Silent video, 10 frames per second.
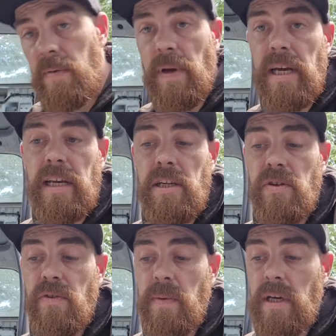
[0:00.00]
make it
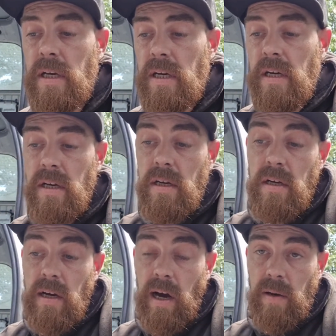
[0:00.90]
easier for me.
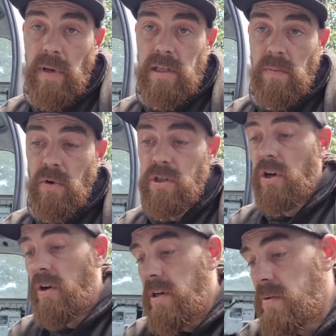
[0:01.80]
And it makes it more
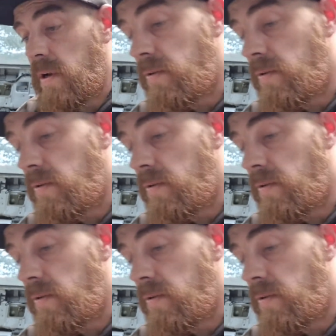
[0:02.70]
solid as well